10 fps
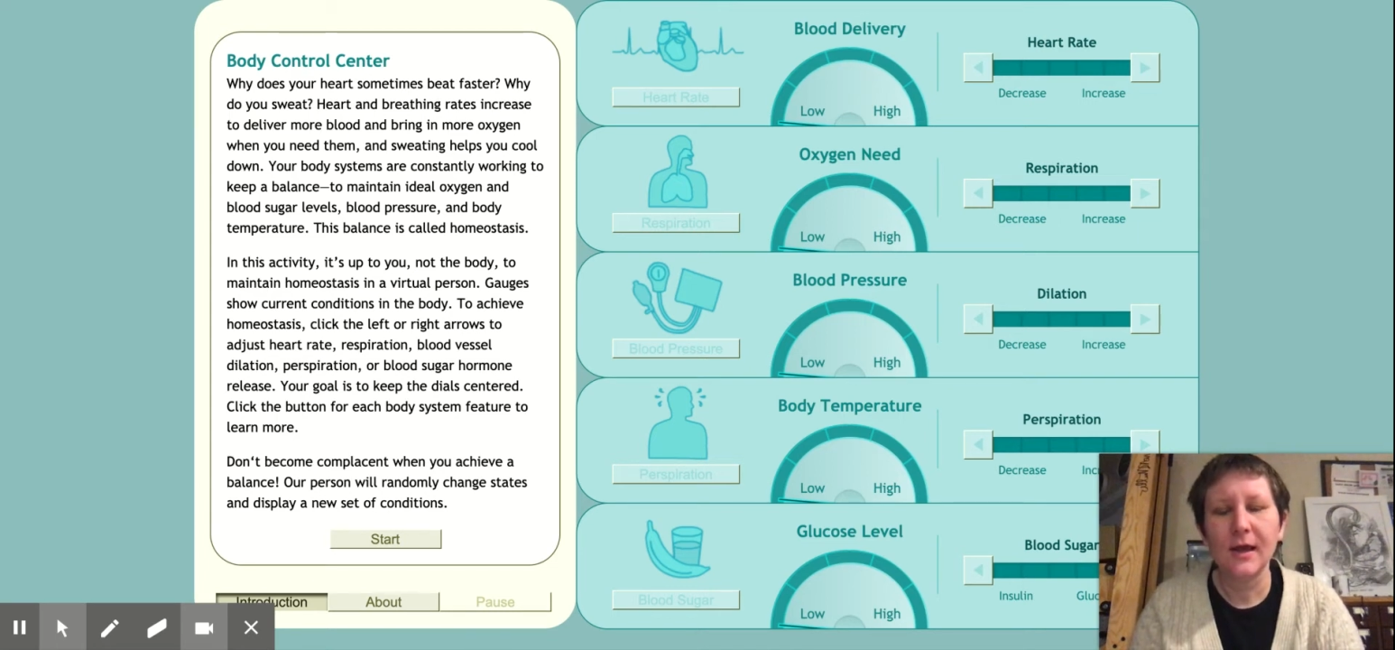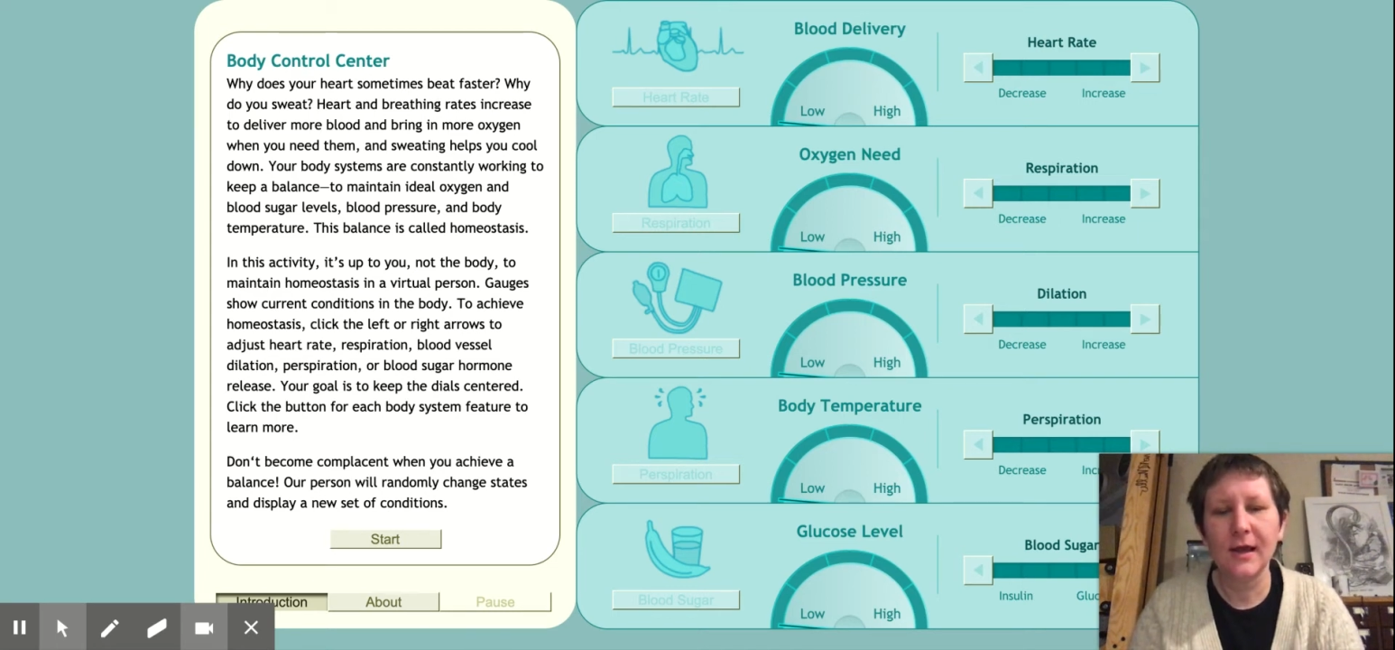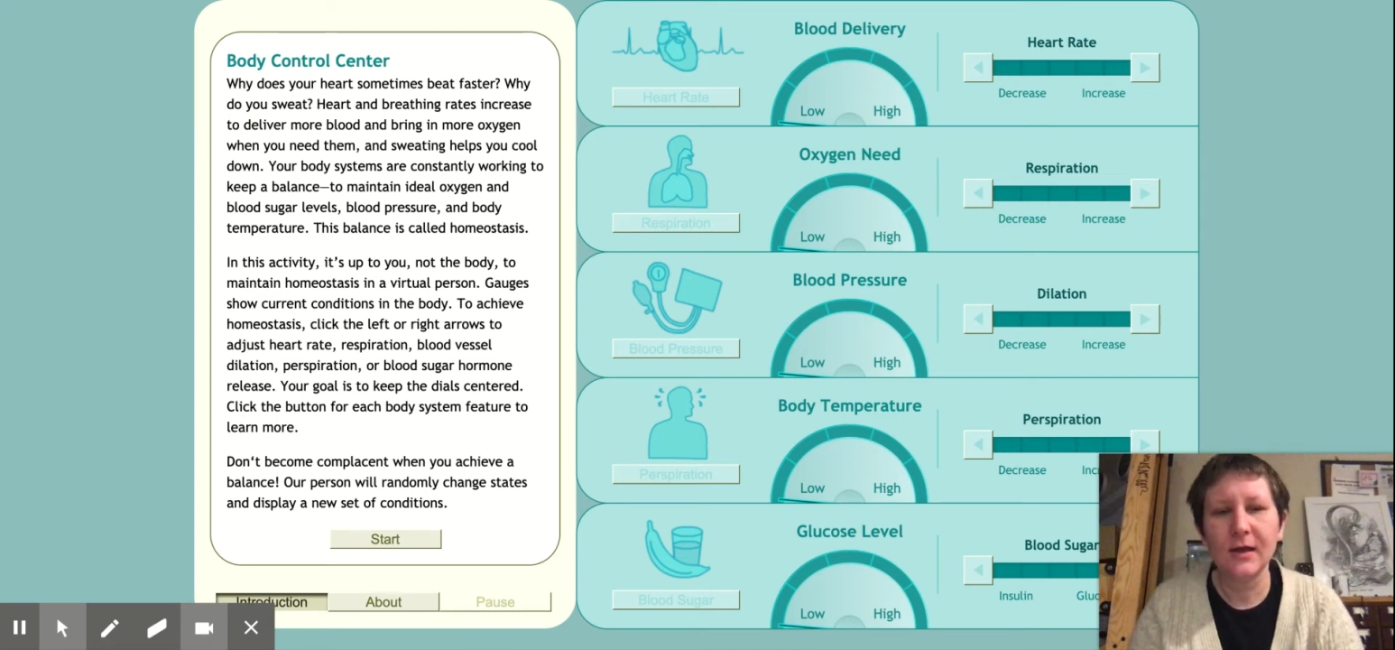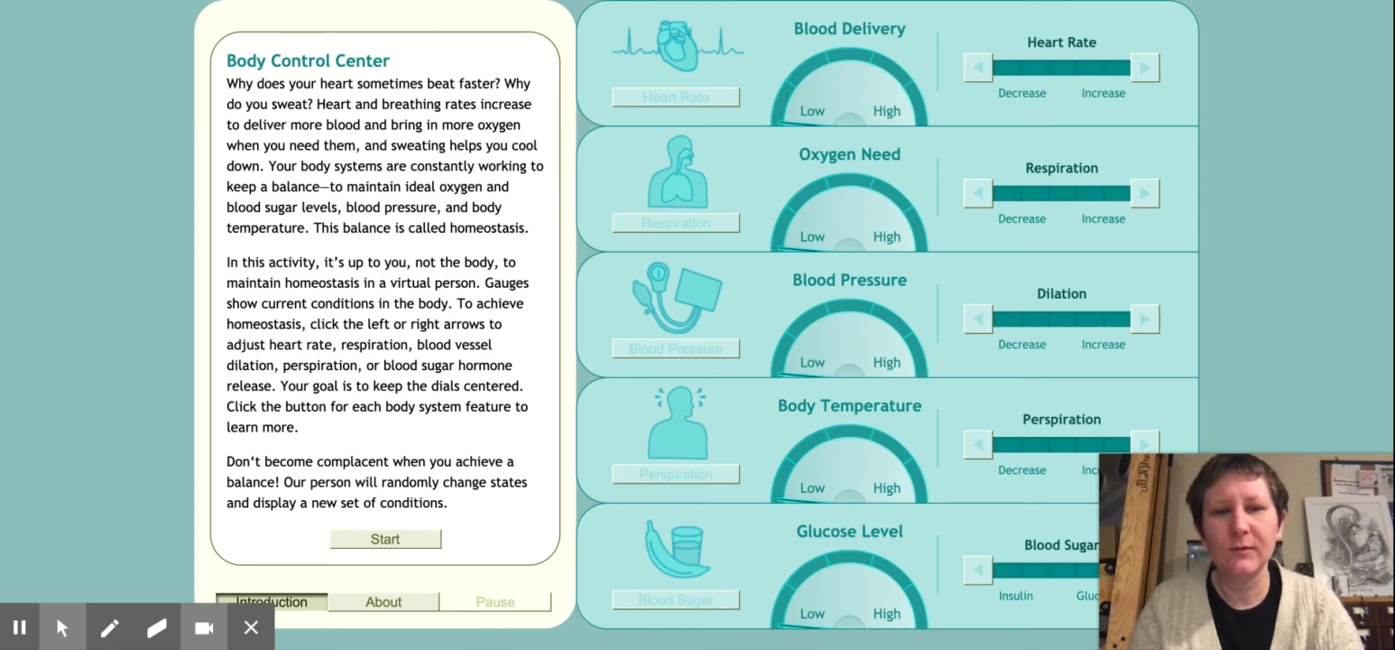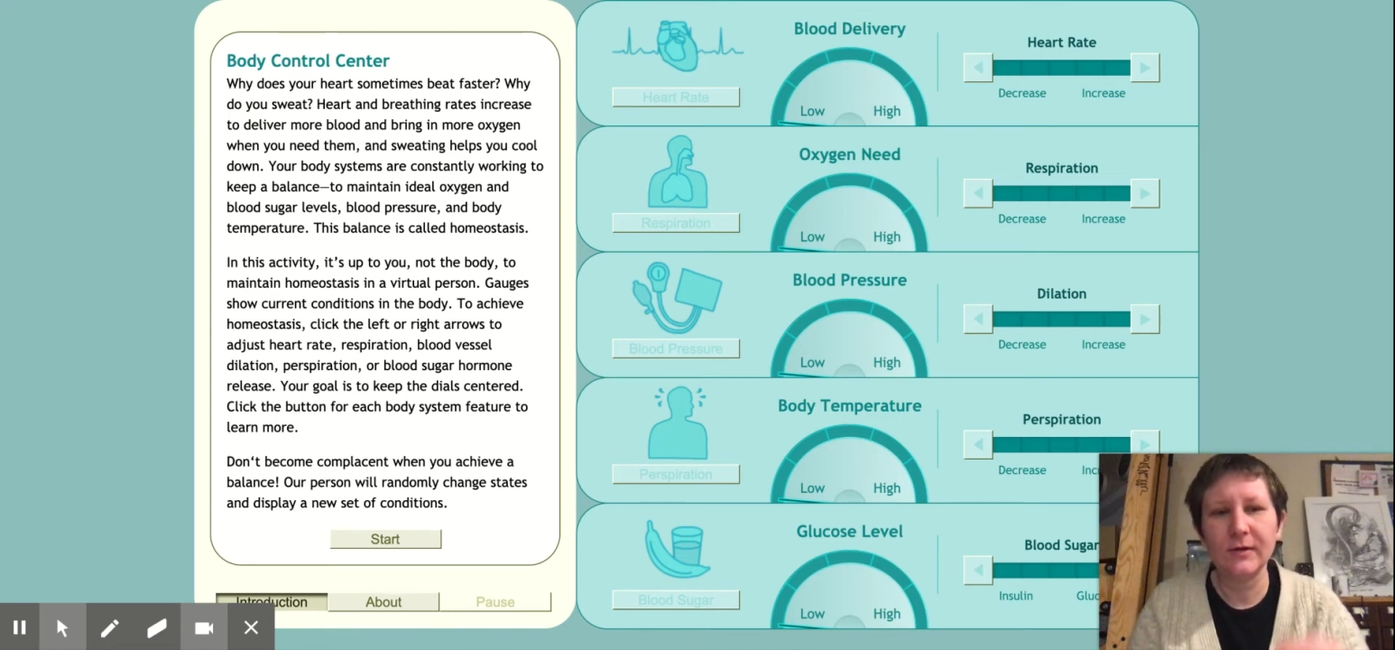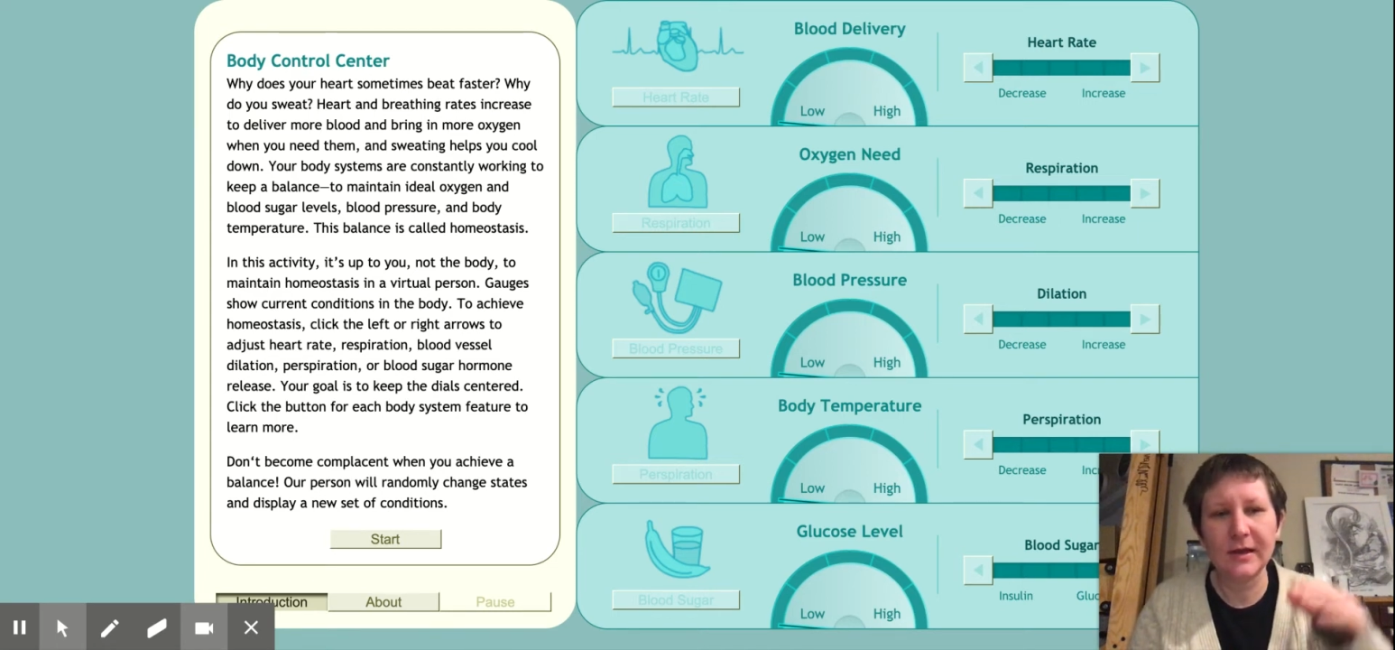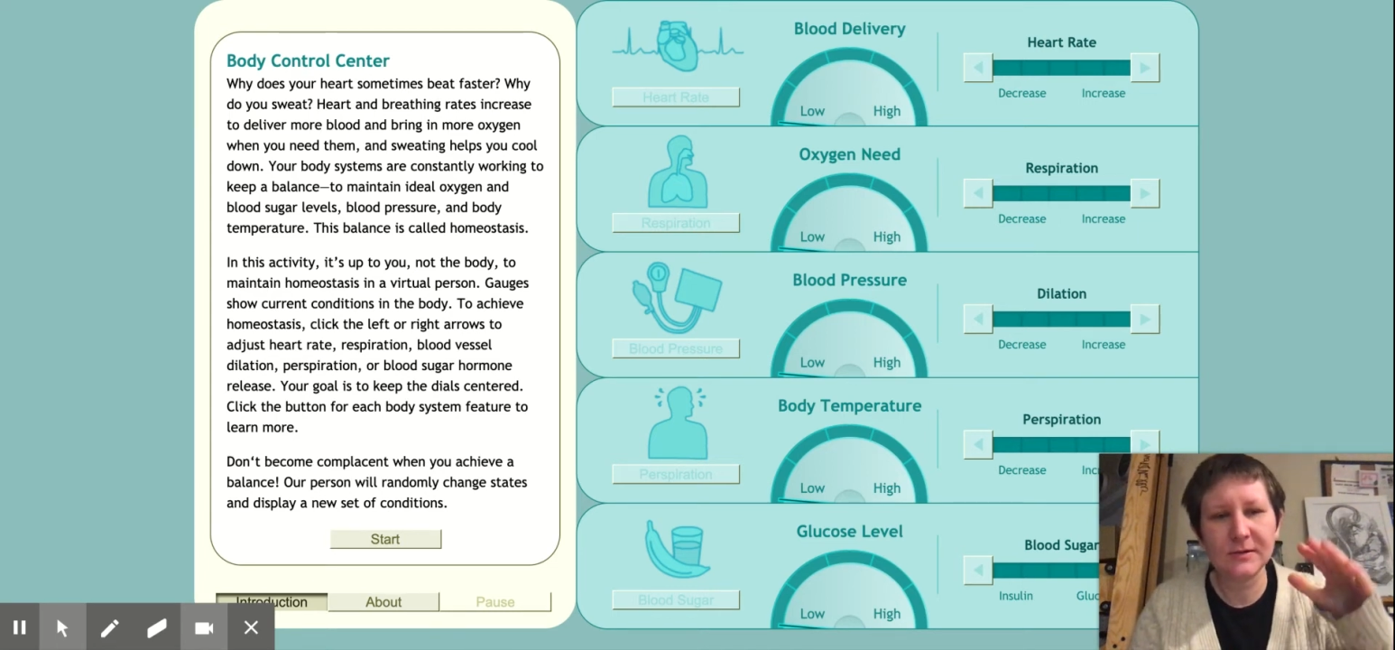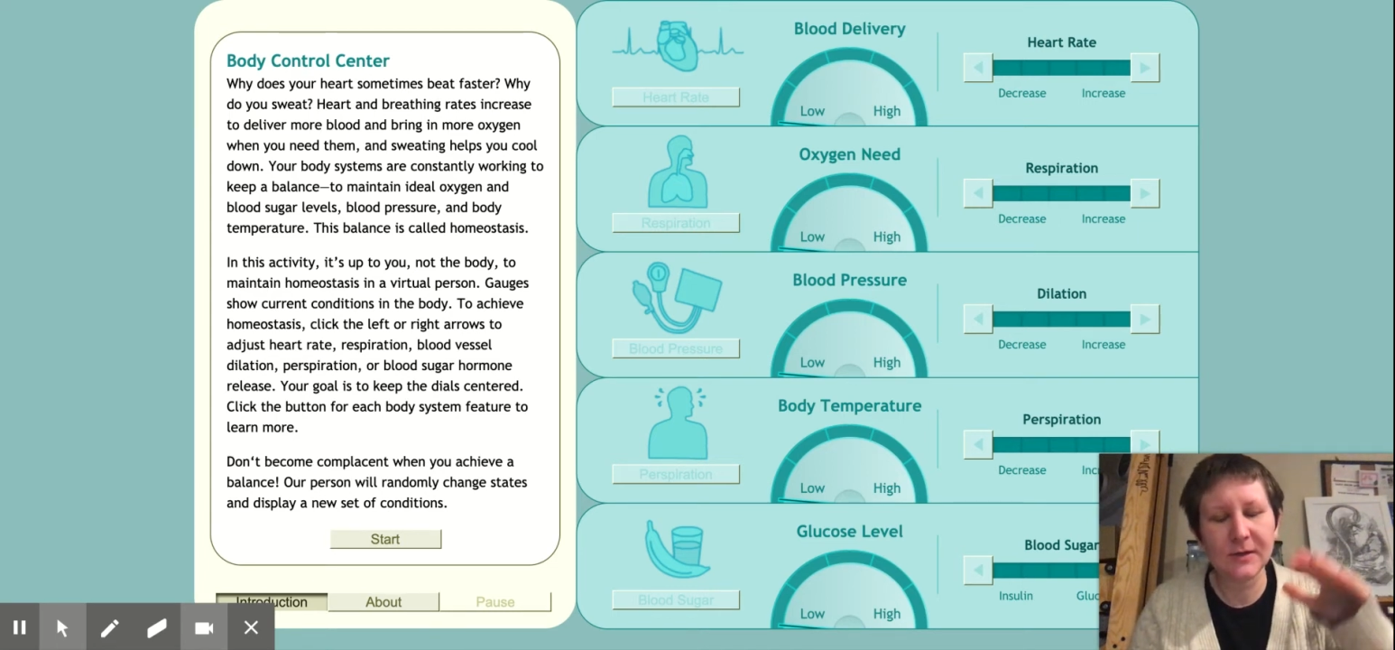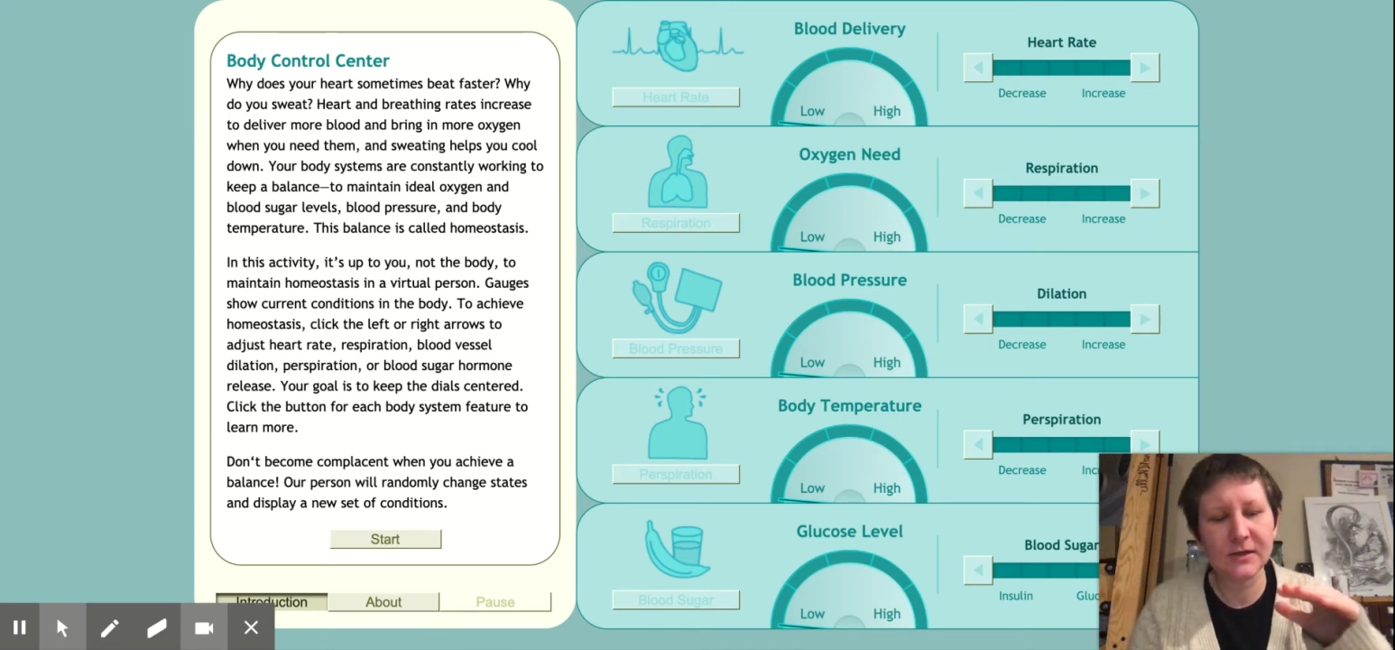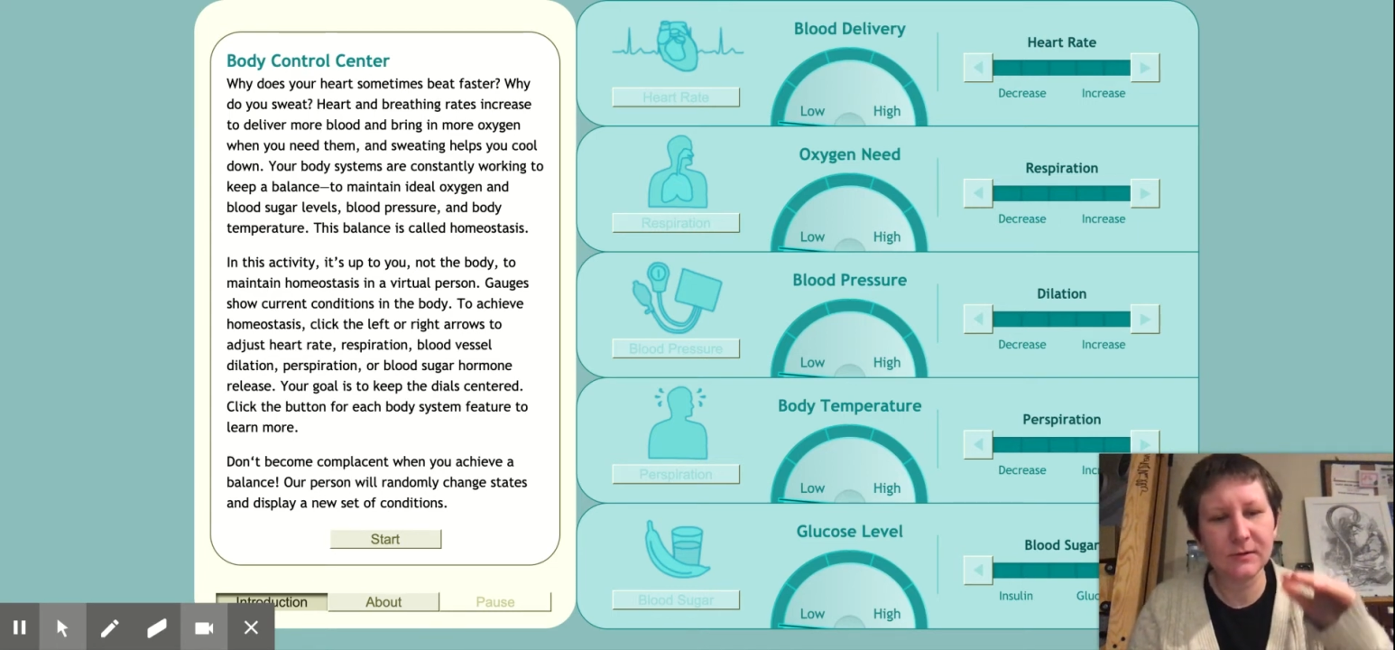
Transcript: and that's because